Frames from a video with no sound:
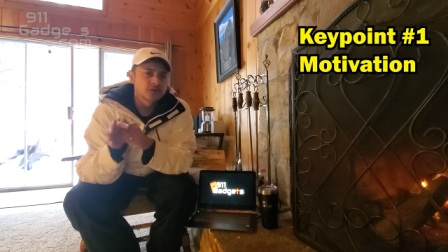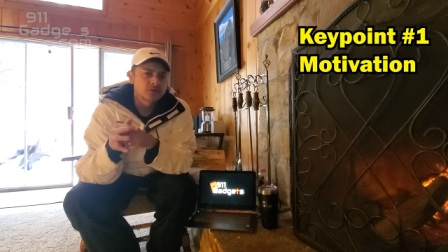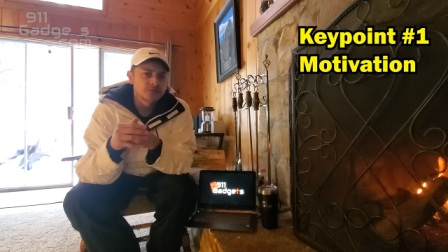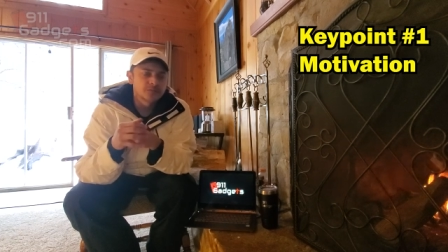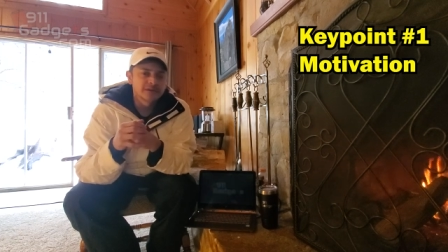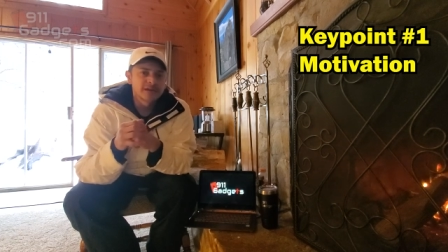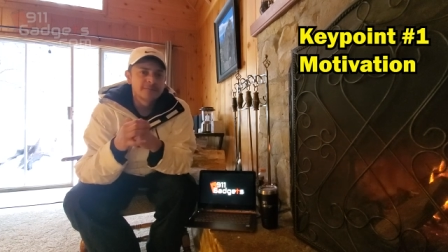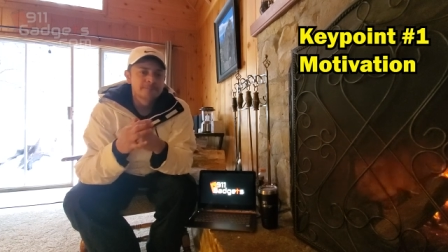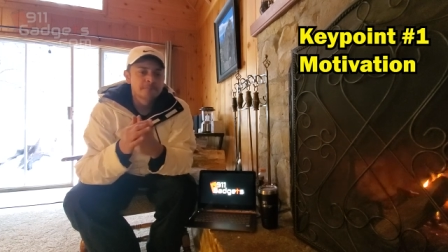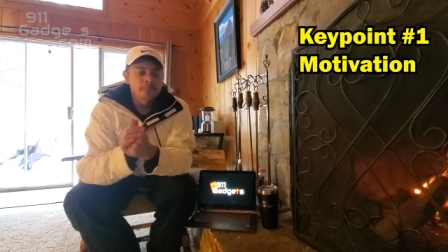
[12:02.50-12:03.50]
group,
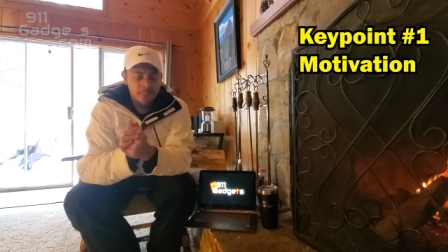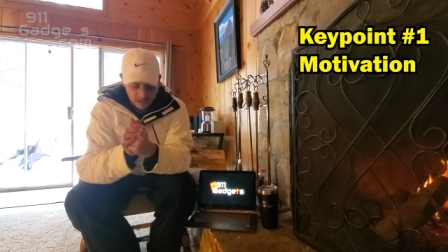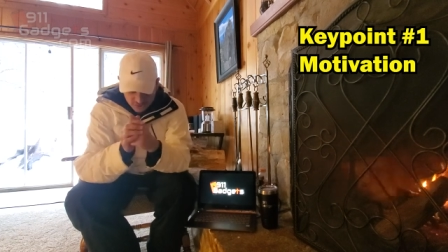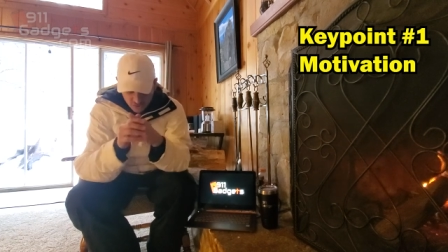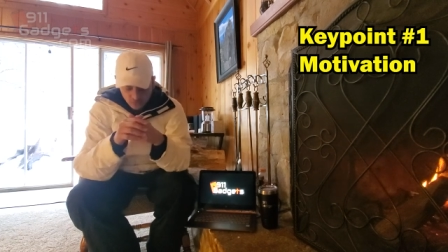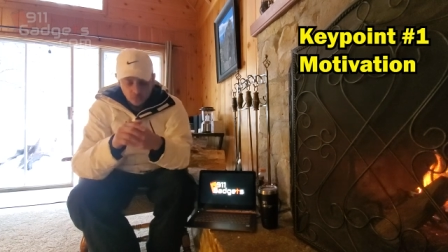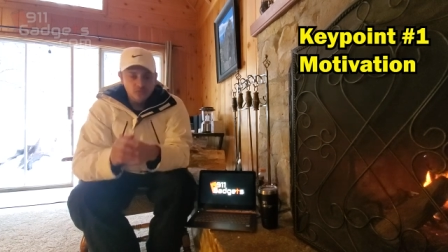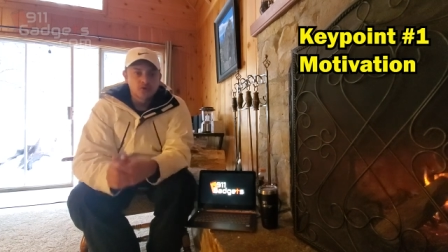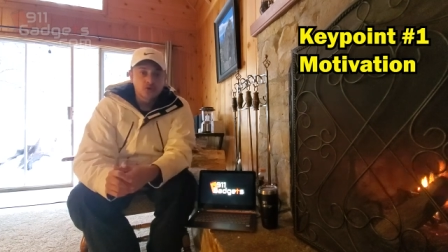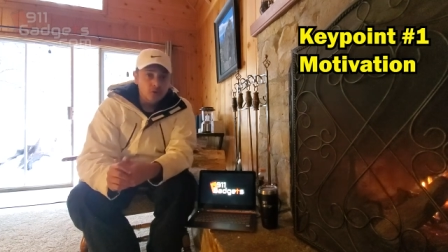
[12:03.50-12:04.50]
okay? So
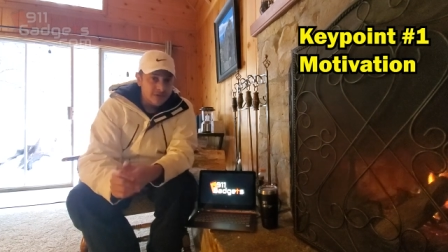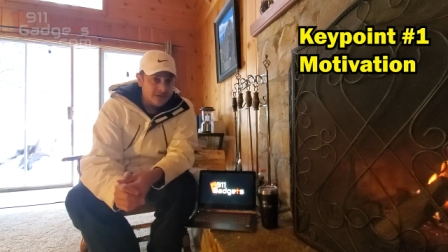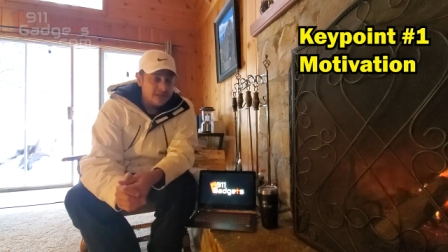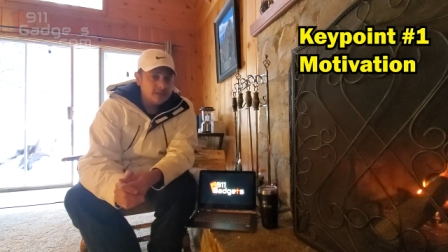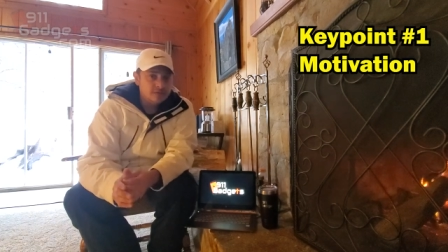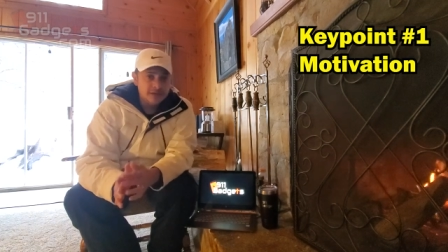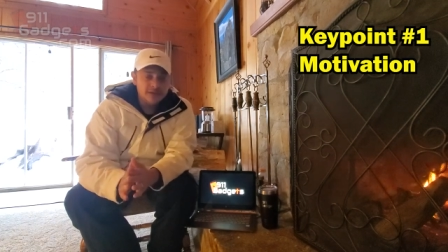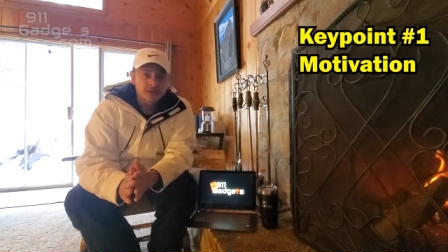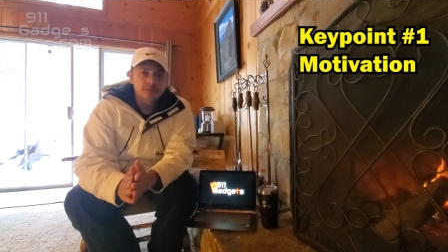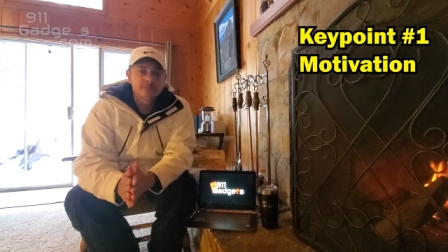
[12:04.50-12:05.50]
go get that
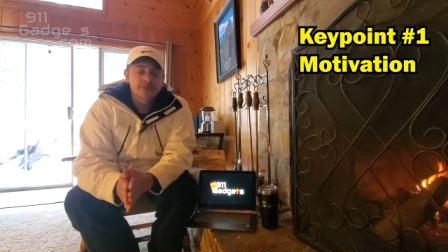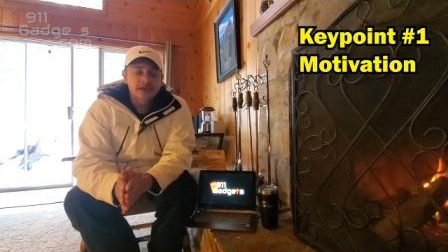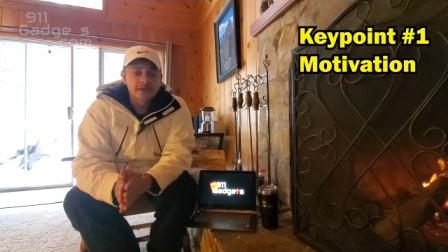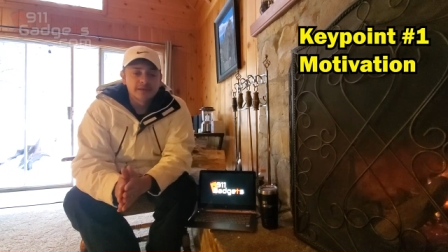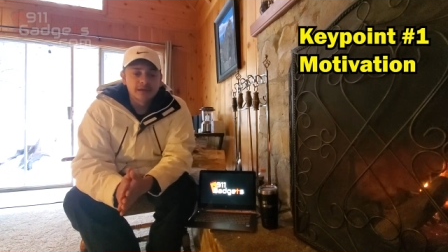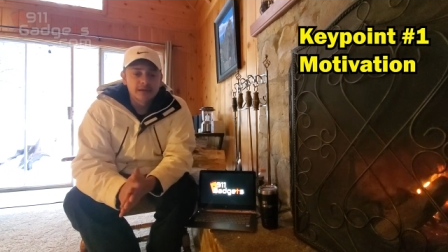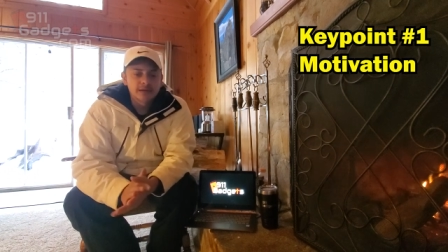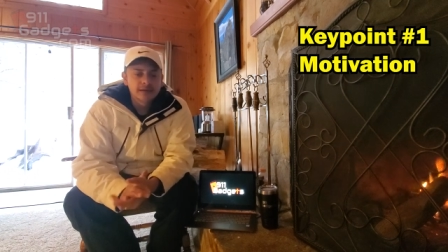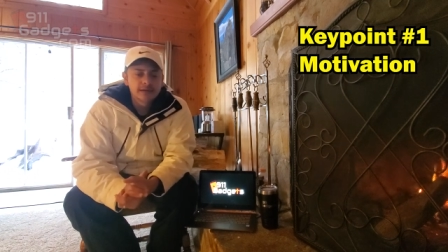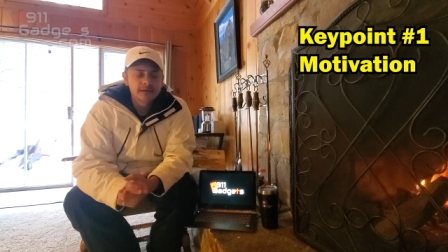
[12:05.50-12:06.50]
curriculum and uh,
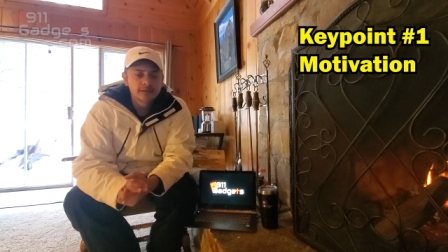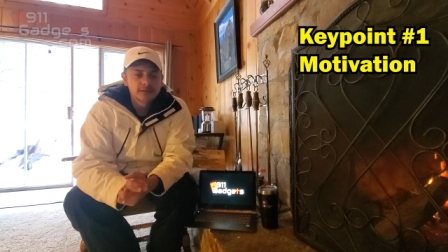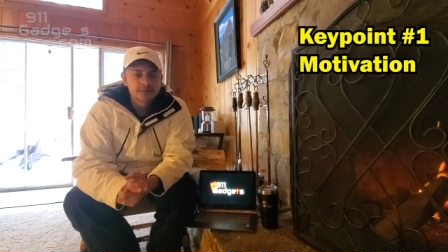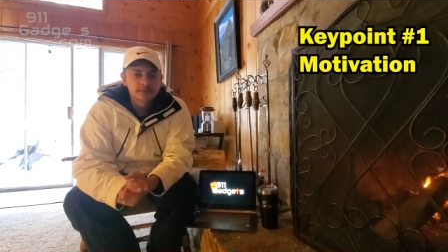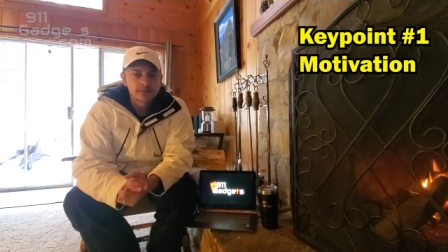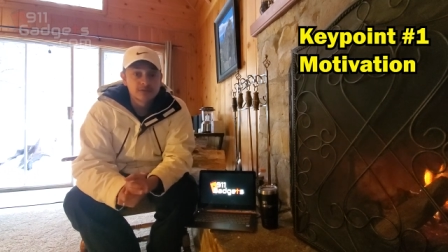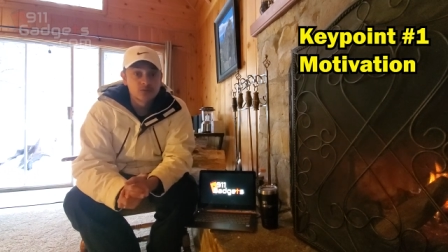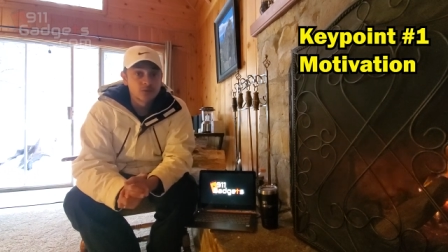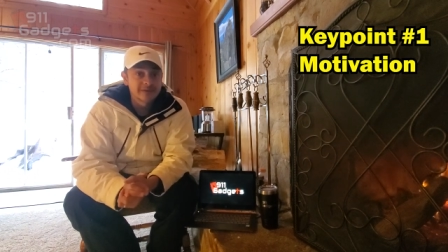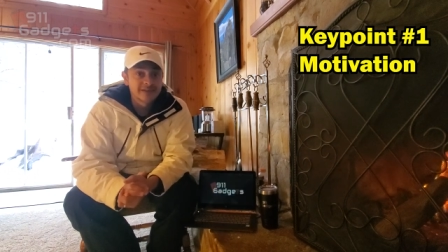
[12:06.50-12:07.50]
let's
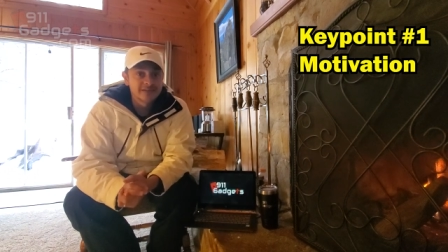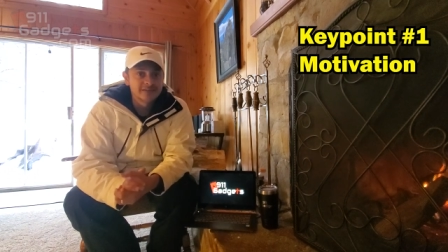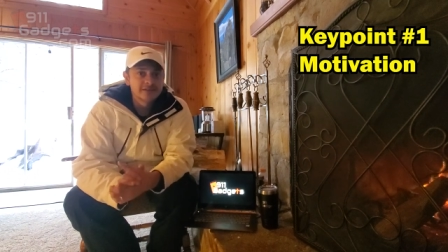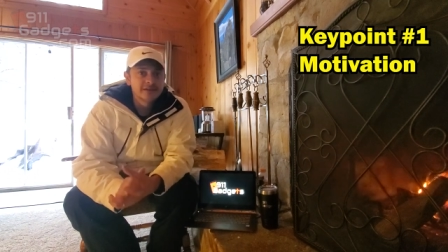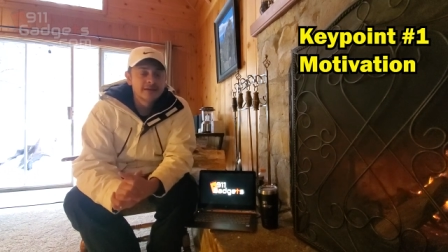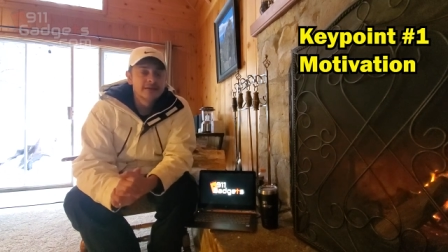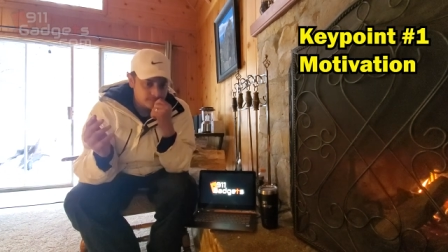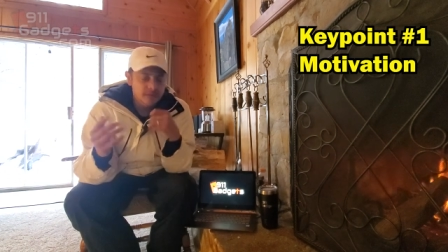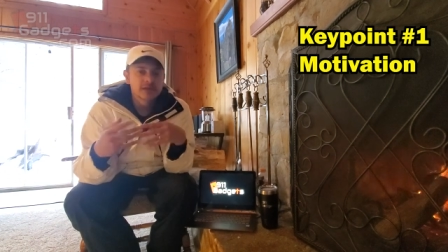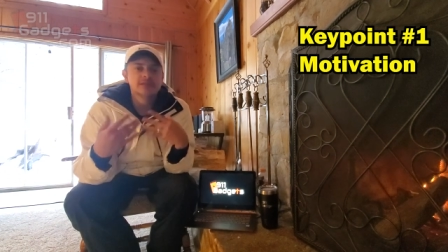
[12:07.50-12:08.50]
grow together.
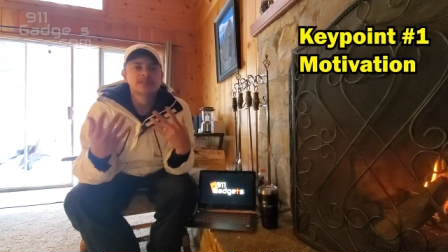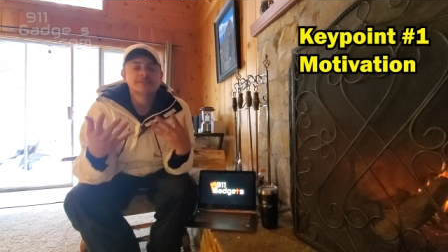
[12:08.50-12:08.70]
It doesn't